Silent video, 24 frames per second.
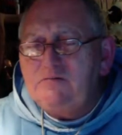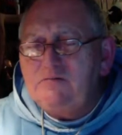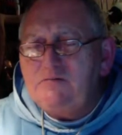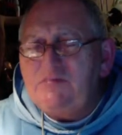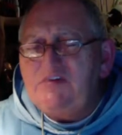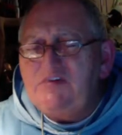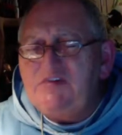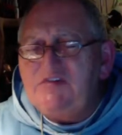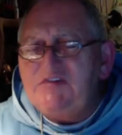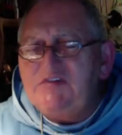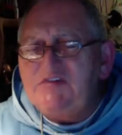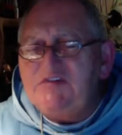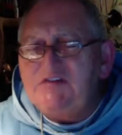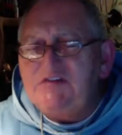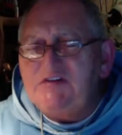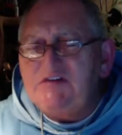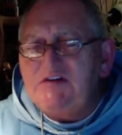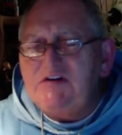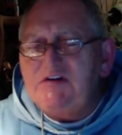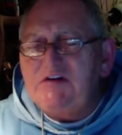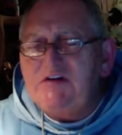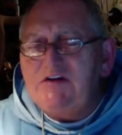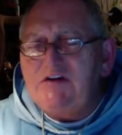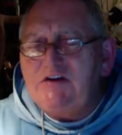Be
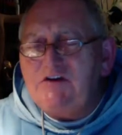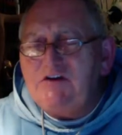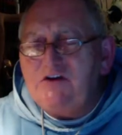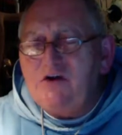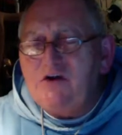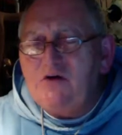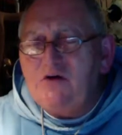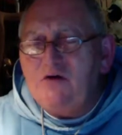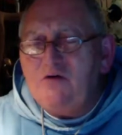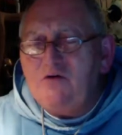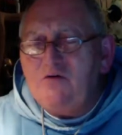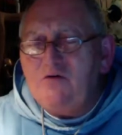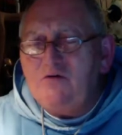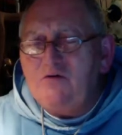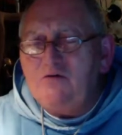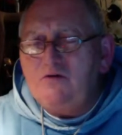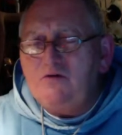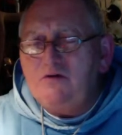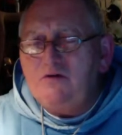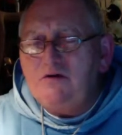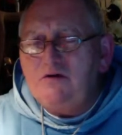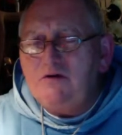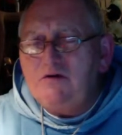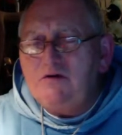still and know
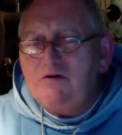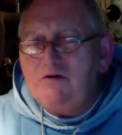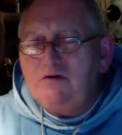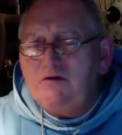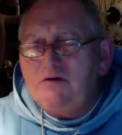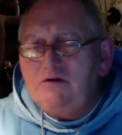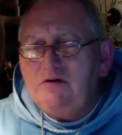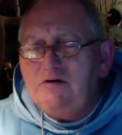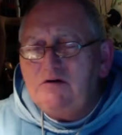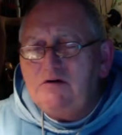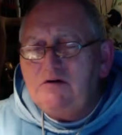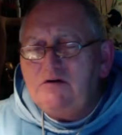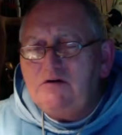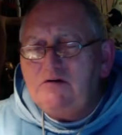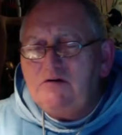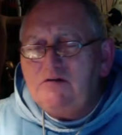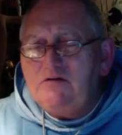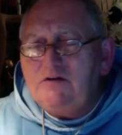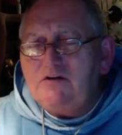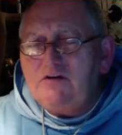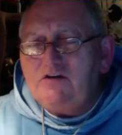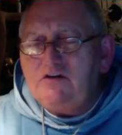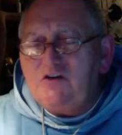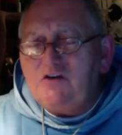
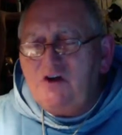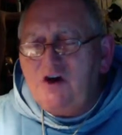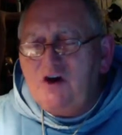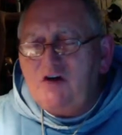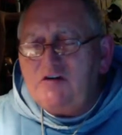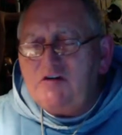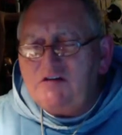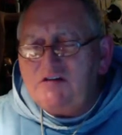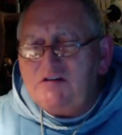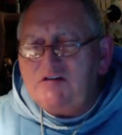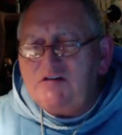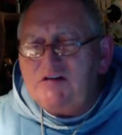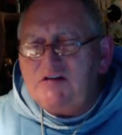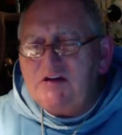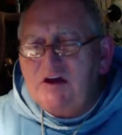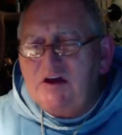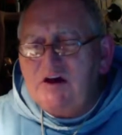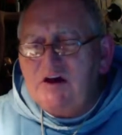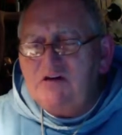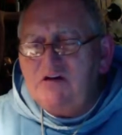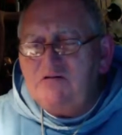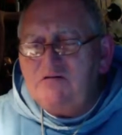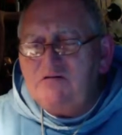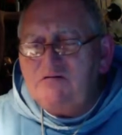that God is
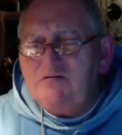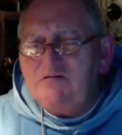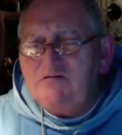love.